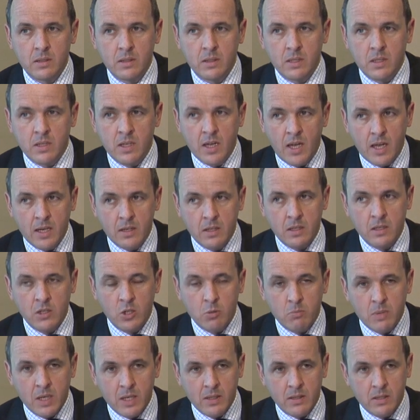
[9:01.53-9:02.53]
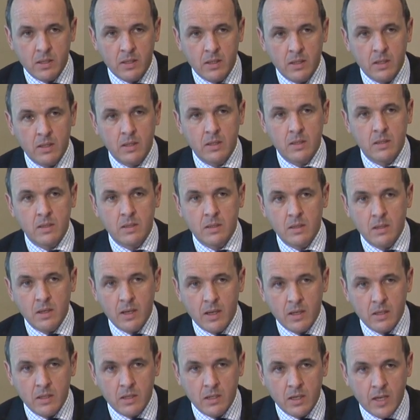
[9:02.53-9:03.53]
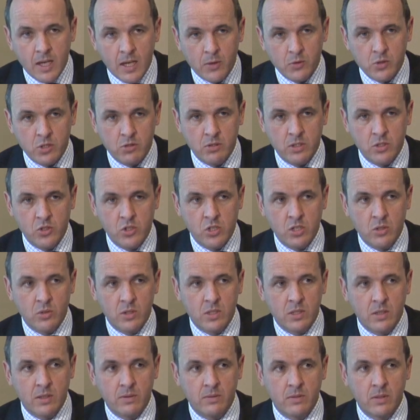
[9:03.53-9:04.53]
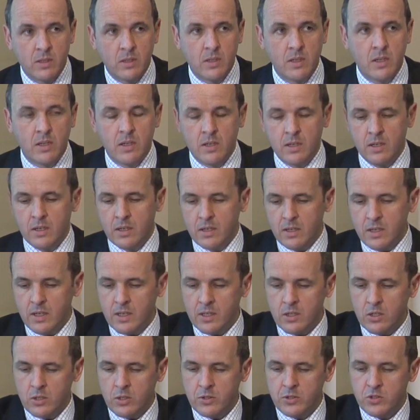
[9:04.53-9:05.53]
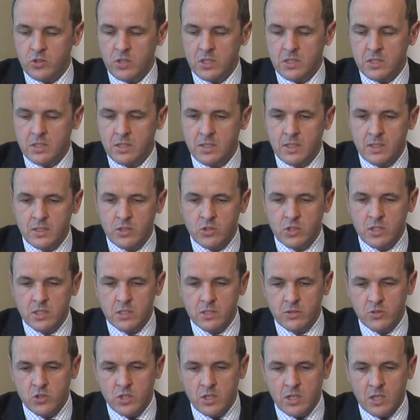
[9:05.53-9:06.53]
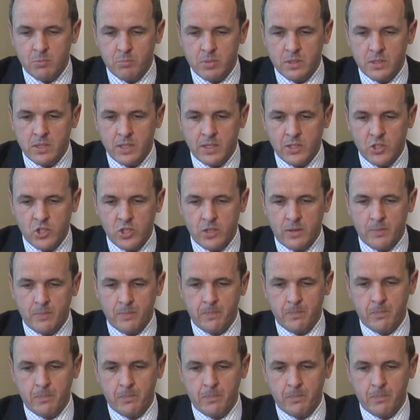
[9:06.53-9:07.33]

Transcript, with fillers: Again, you may think counterintuitive and contrary to the interests of child protection.